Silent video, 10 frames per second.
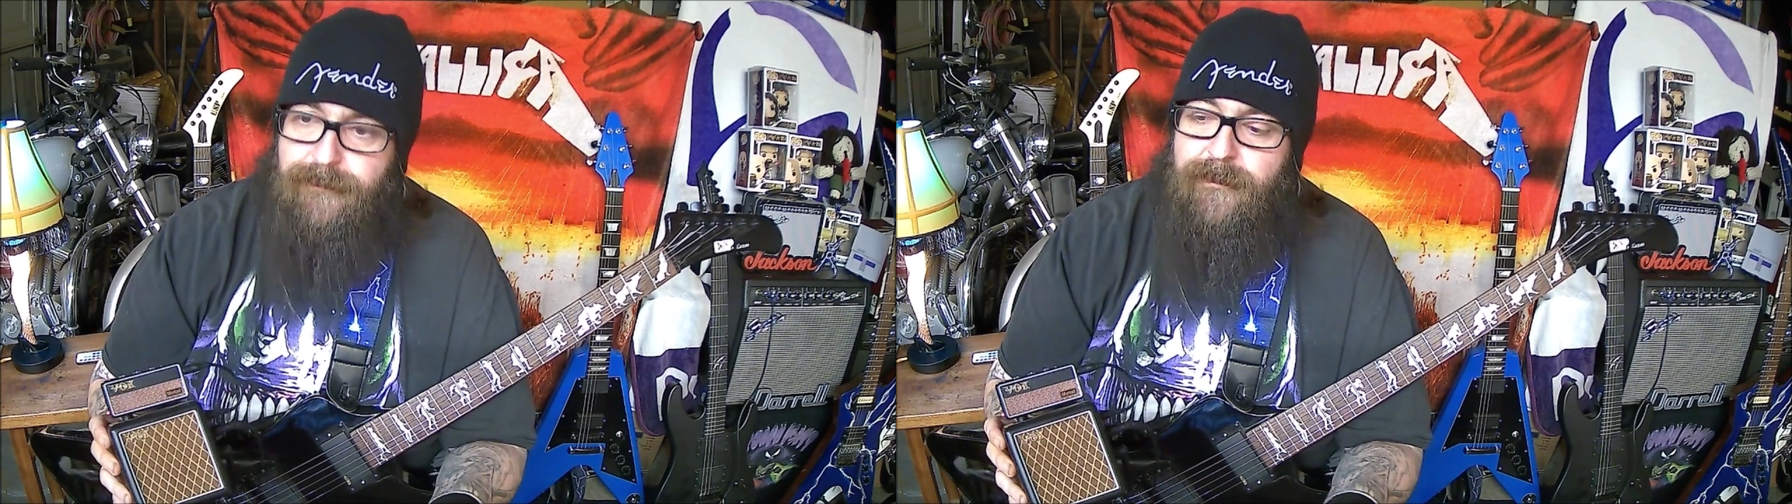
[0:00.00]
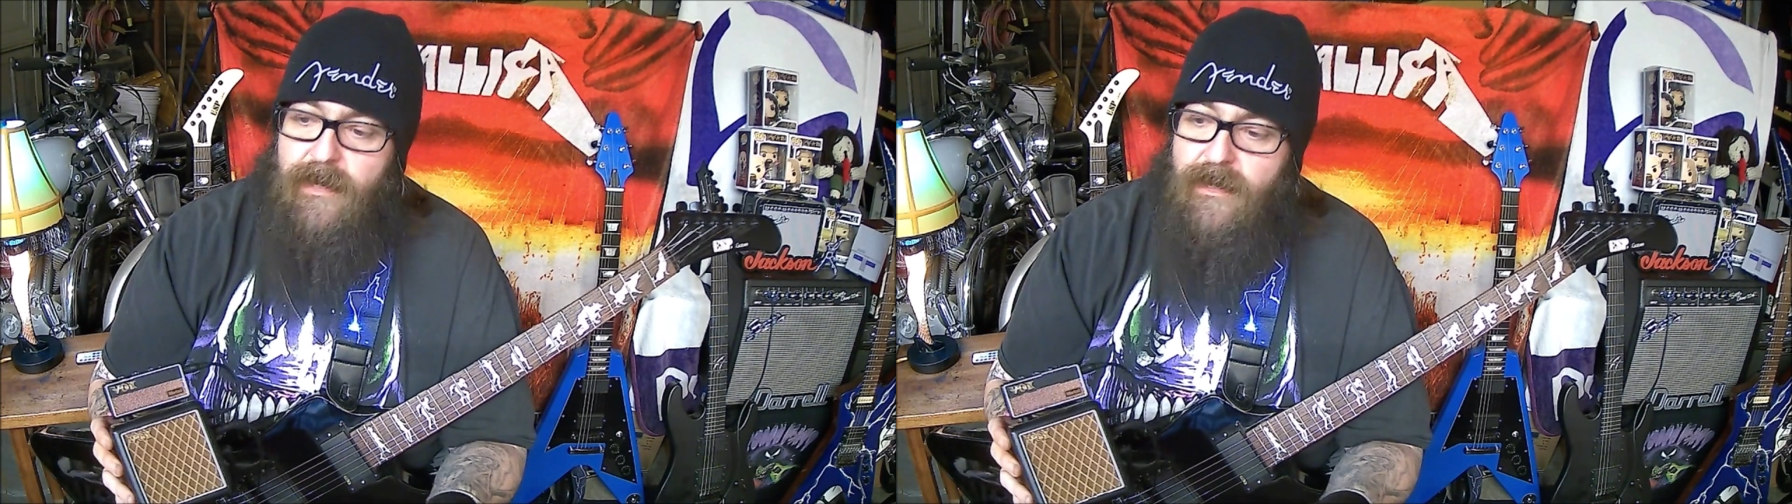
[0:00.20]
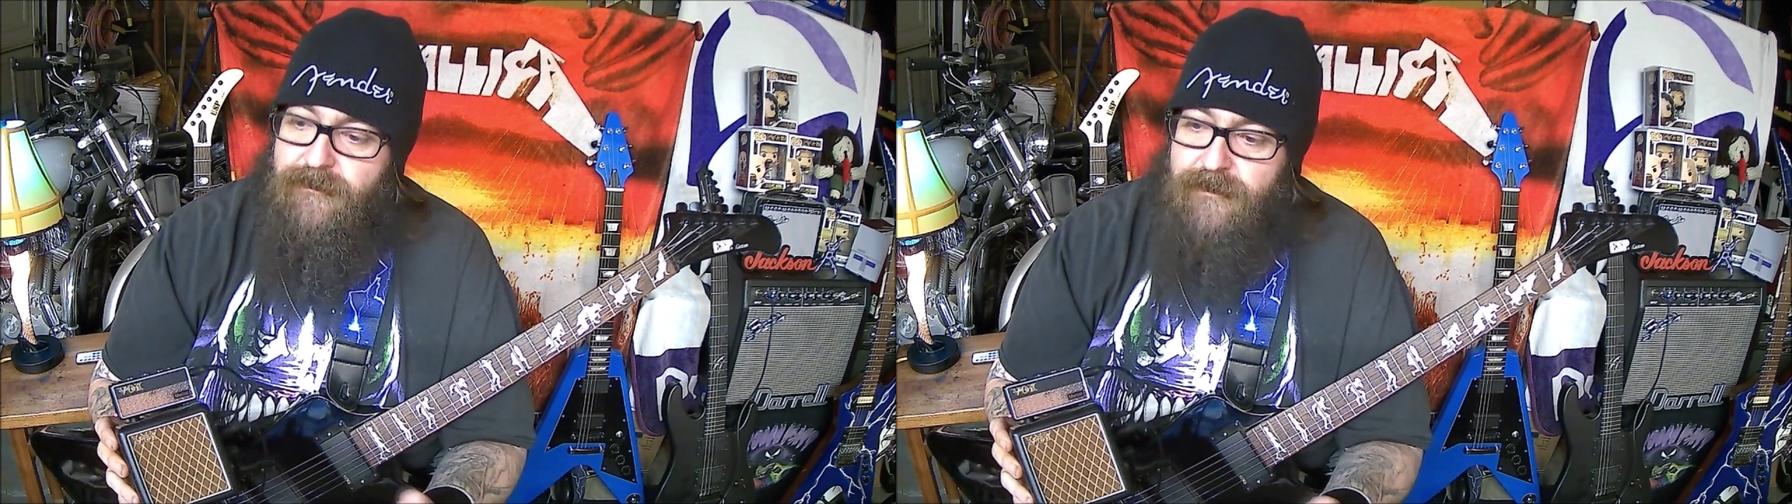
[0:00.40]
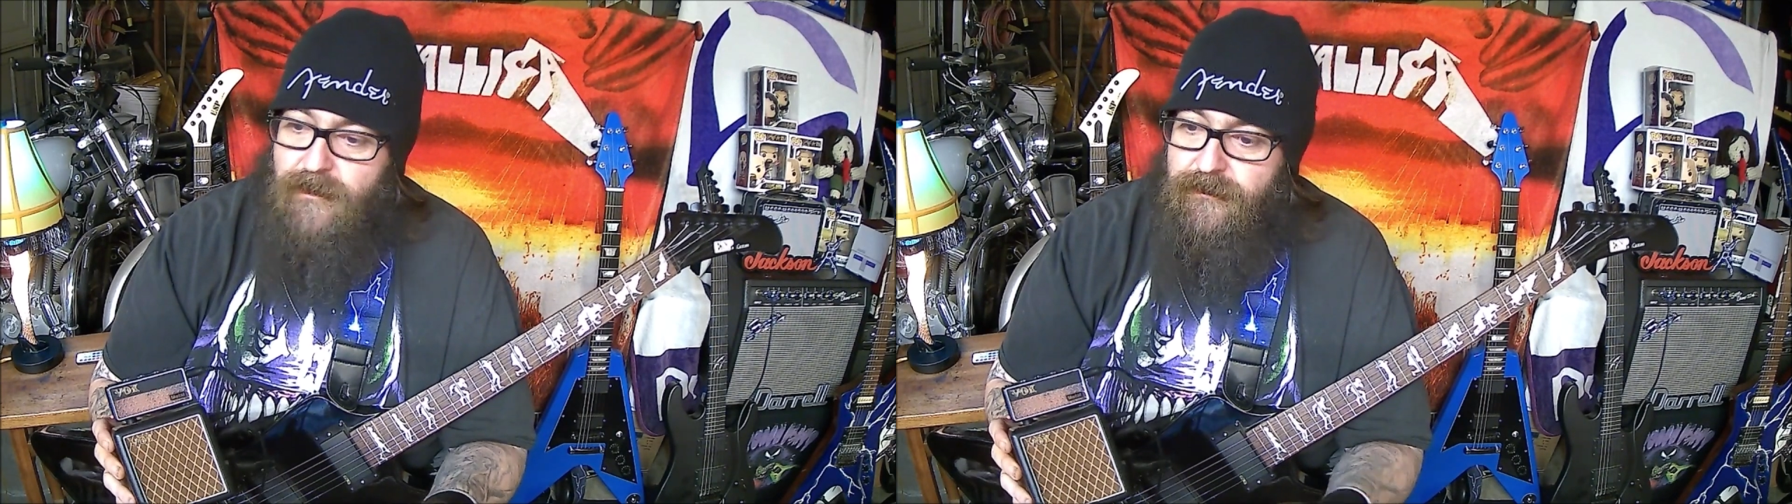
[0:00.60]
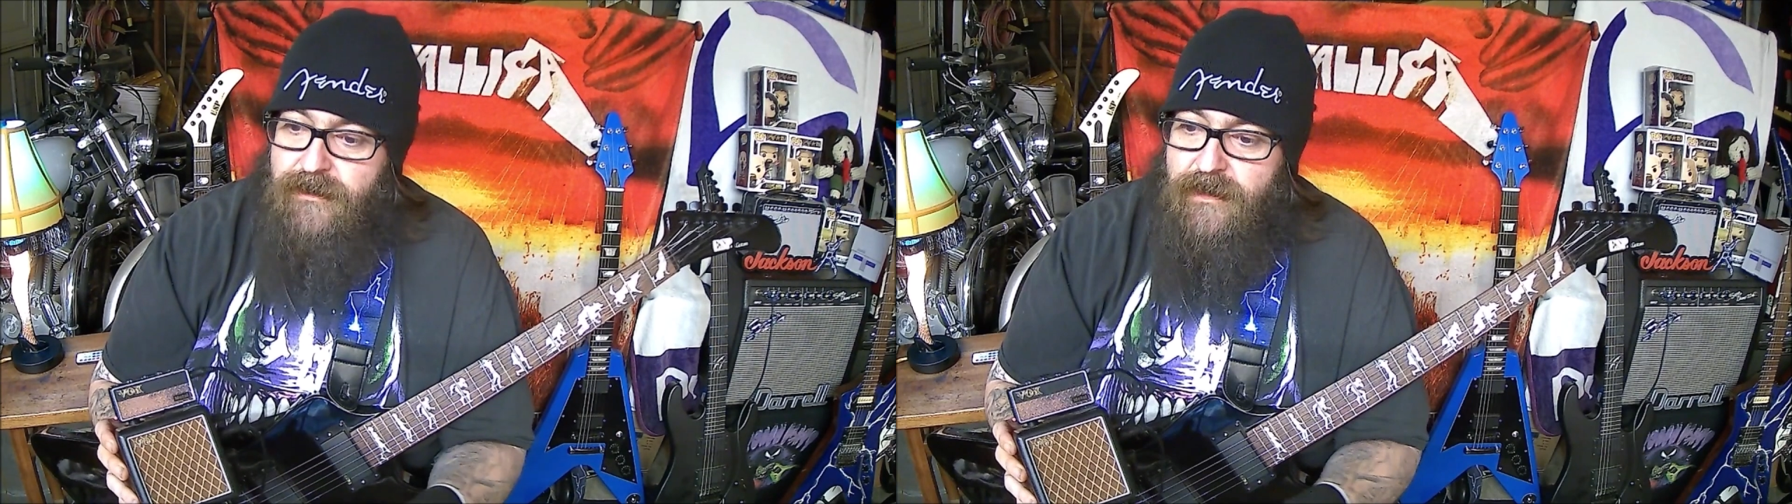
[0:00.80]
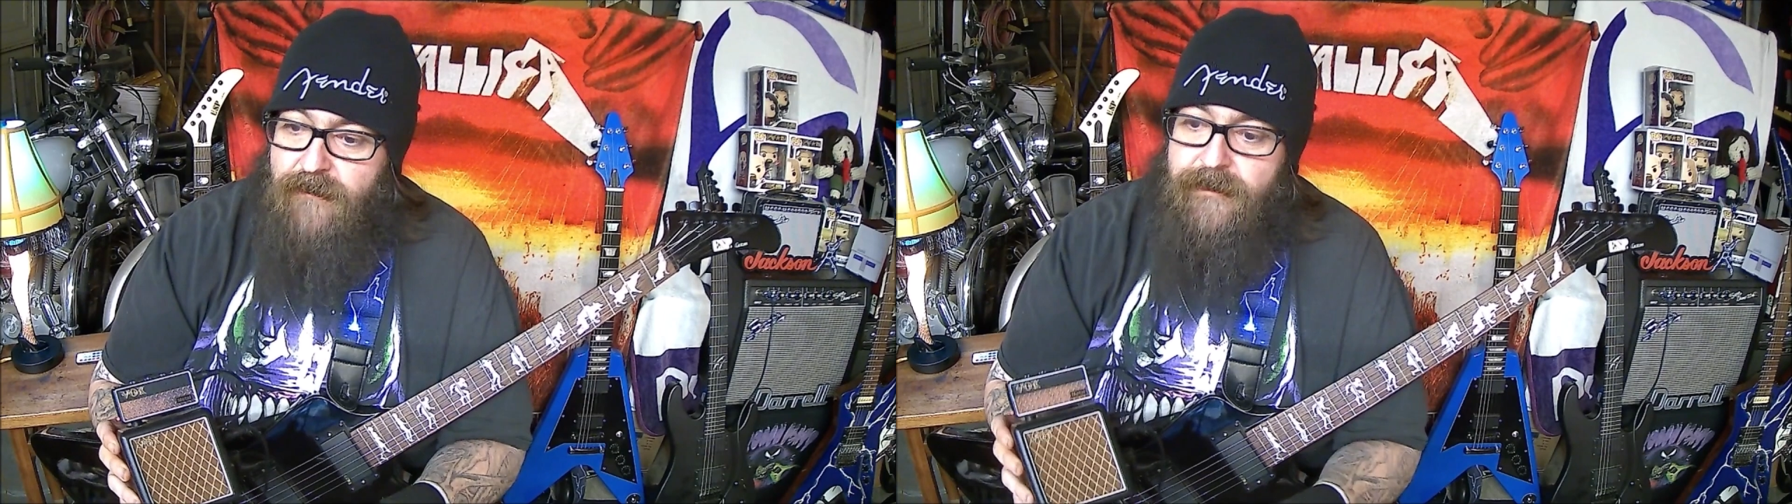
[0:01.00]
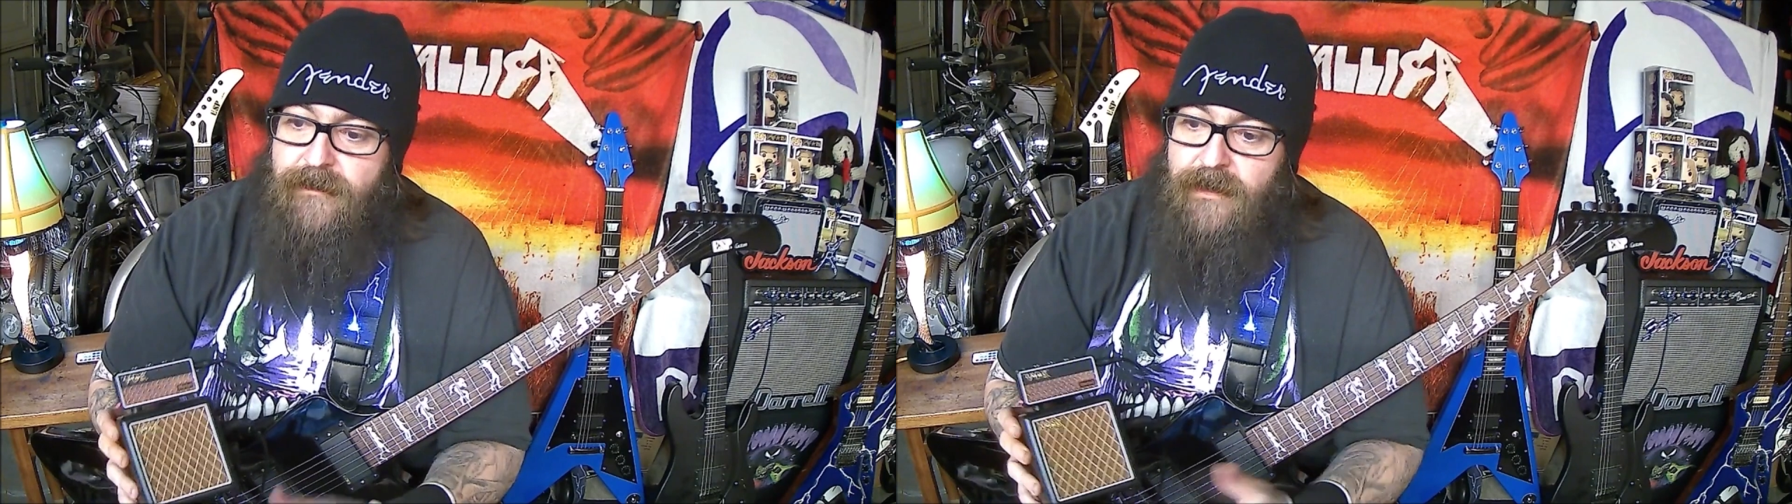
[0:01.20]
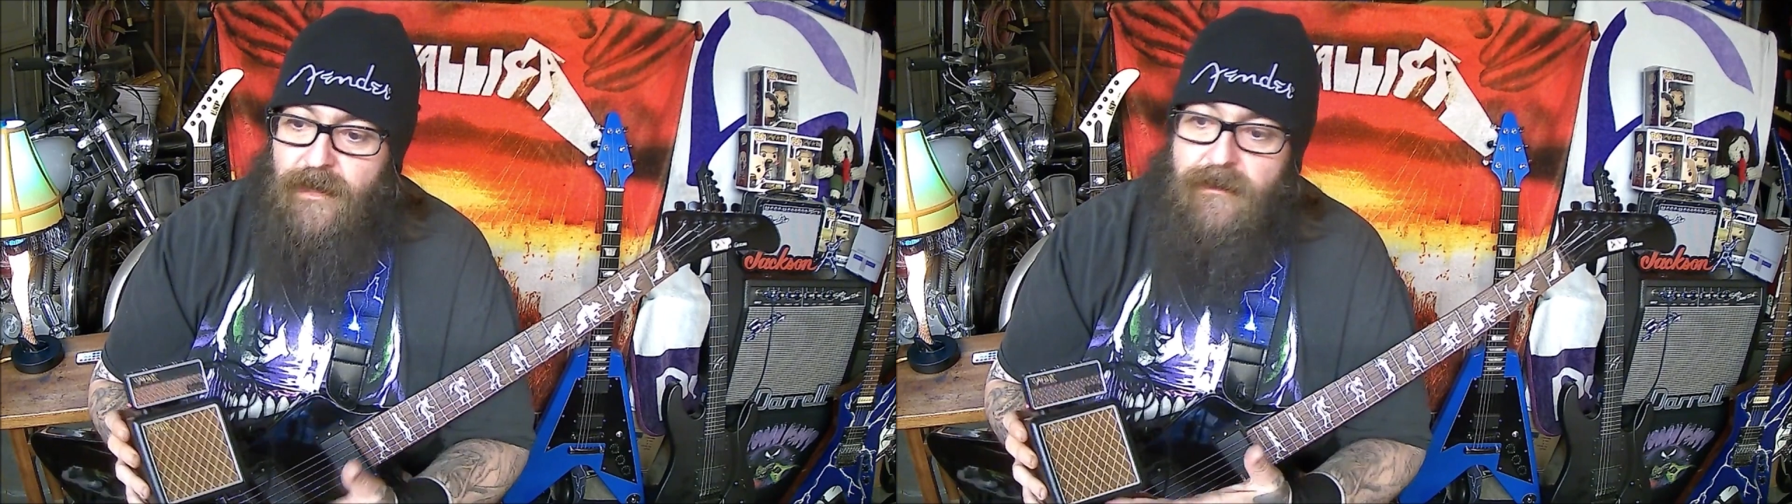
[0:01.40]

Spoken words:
I don't think I've ever gotten